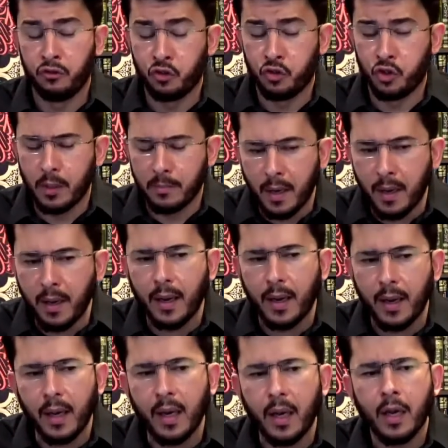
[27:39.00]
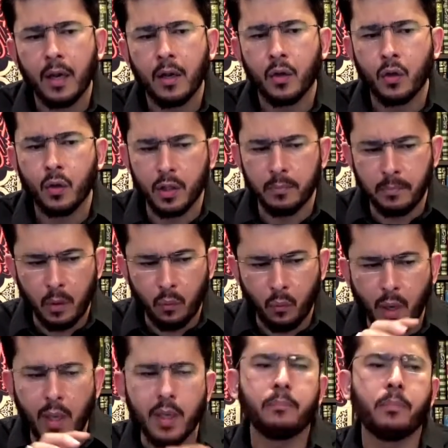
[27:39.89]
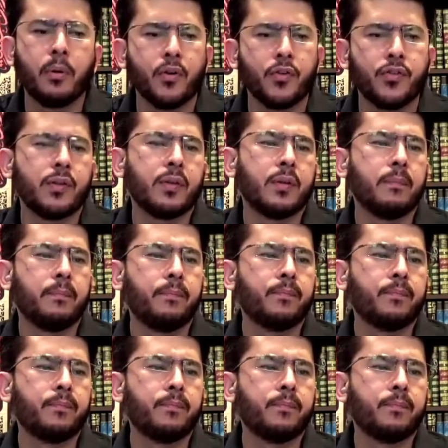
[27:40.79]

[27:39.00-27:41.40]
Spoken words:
Jama'ah could be one person.